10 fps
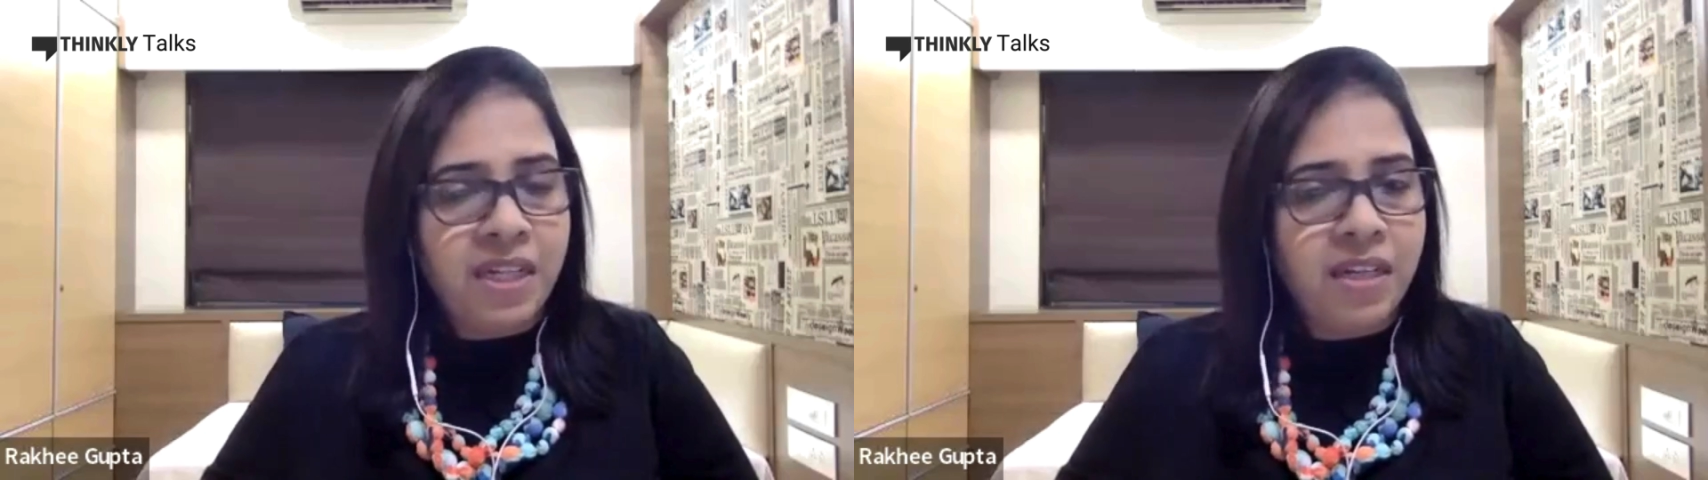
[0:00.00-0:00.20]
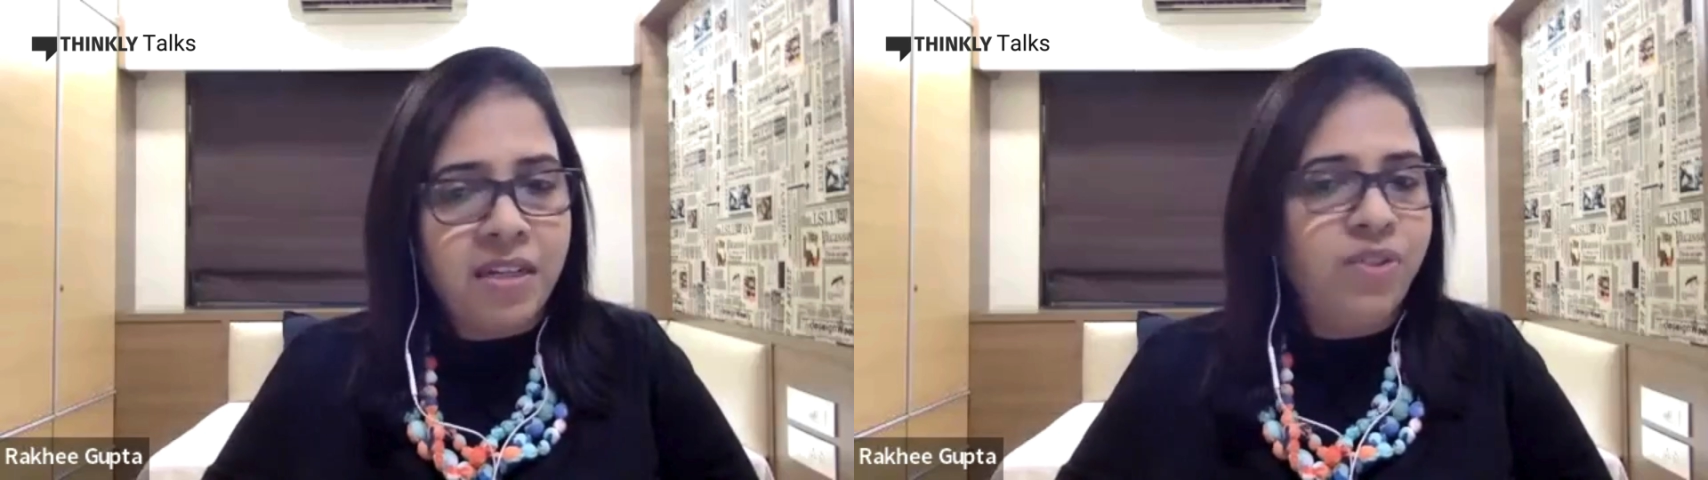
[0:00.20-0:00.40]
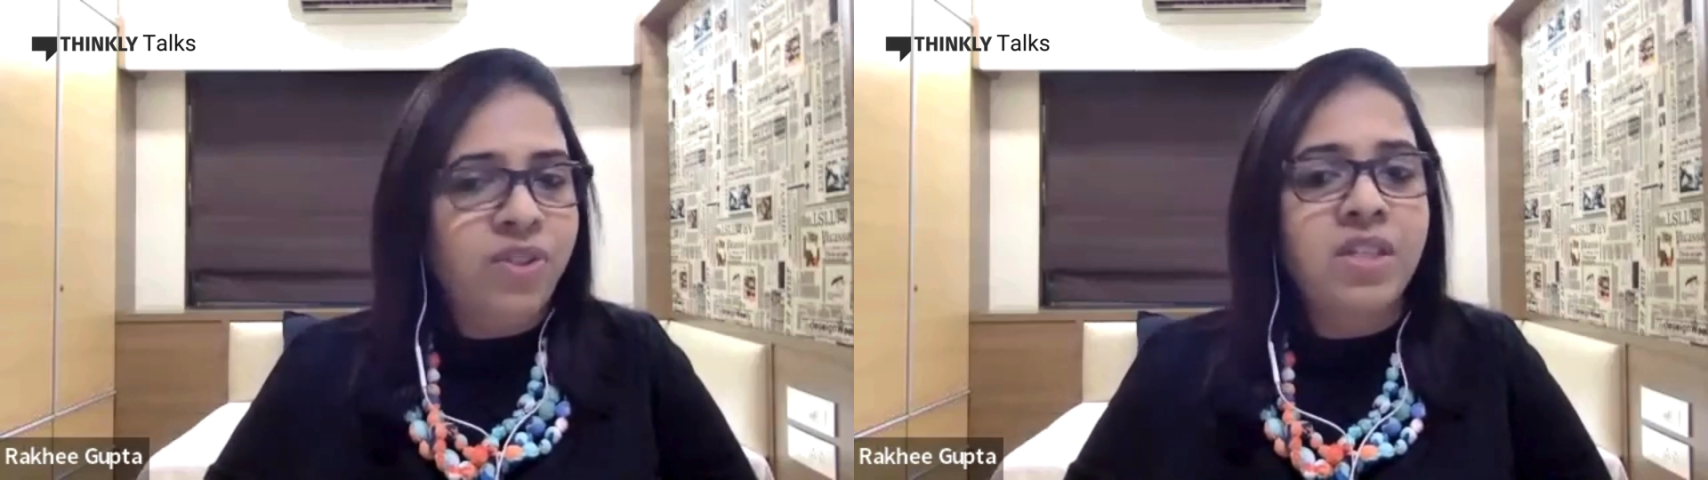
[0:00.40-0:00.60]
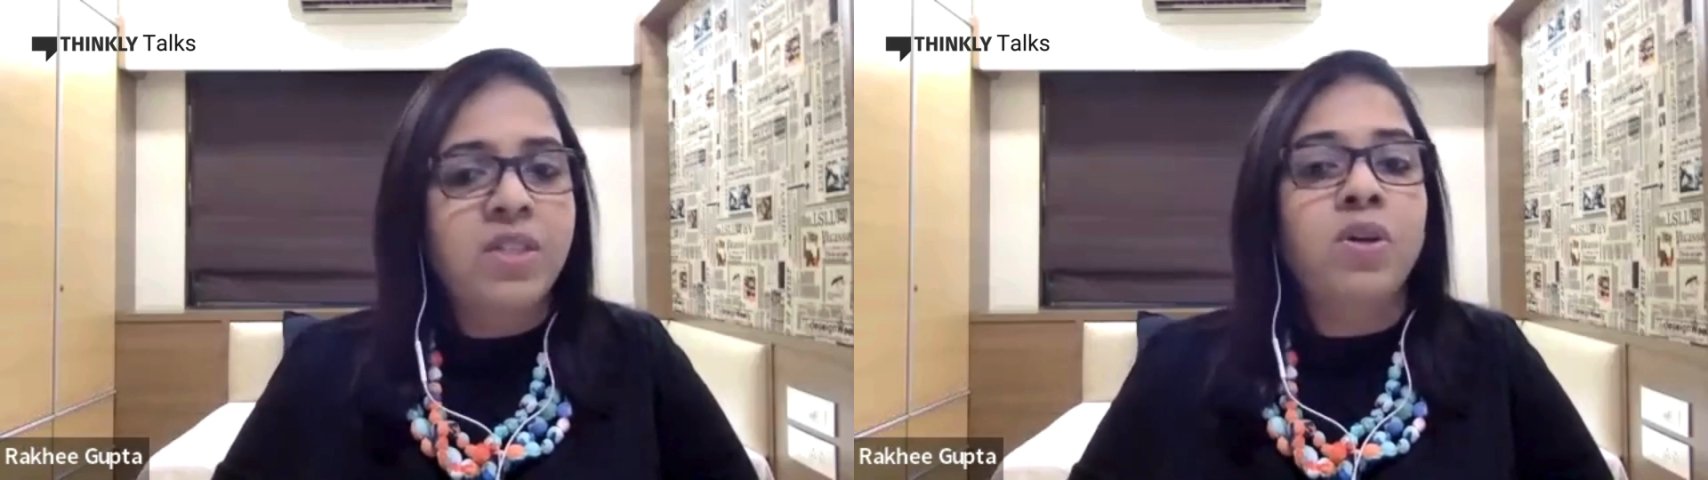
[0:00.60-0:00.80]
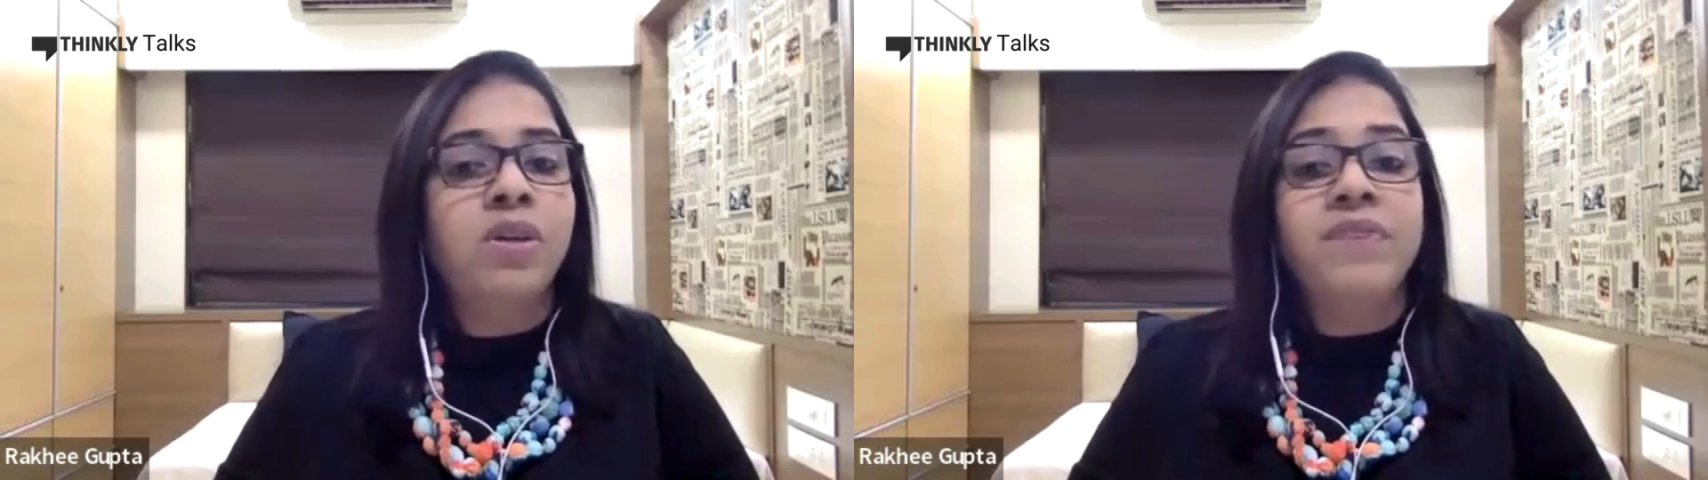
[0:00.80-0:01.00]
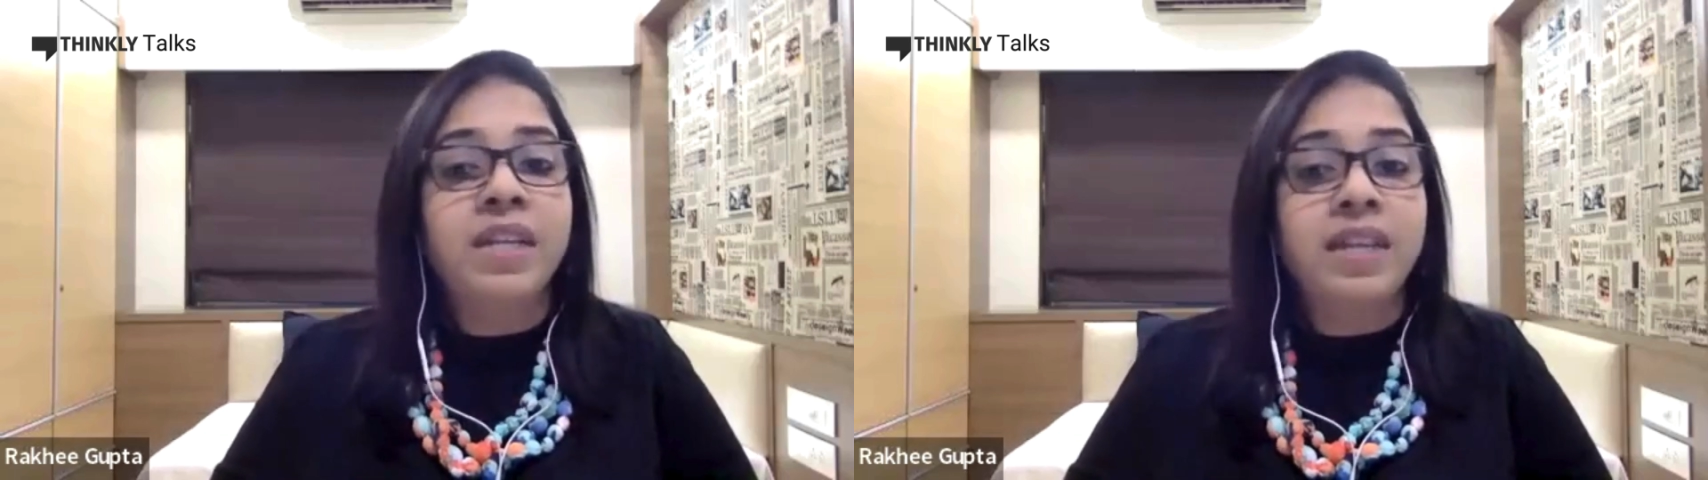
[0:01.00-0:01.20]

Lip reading: English. It's not even a